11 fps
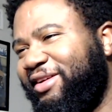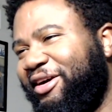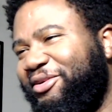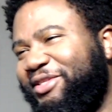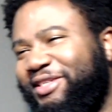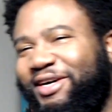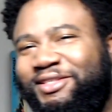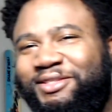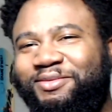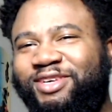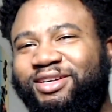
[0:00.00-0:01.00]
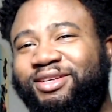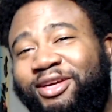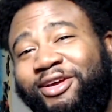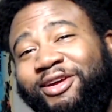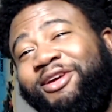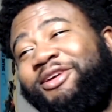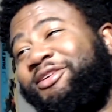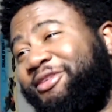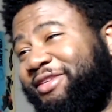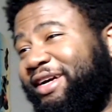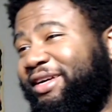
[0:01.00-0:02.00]
was awesome, man.
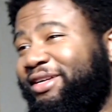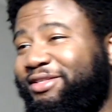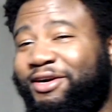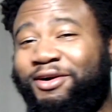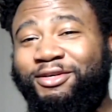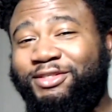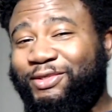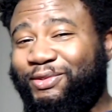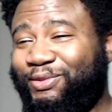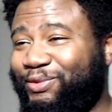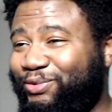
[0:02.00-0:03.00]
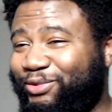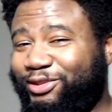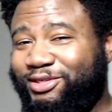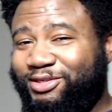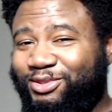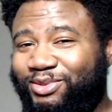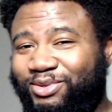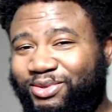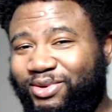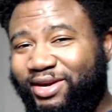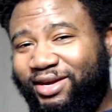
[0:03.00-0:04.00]
That guitar solo was
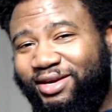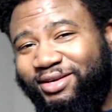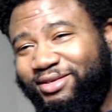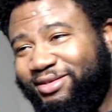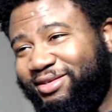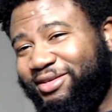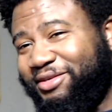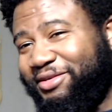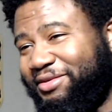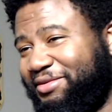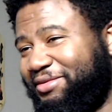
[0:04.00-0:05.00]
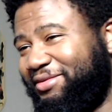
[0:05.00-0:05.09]
crazy, dude.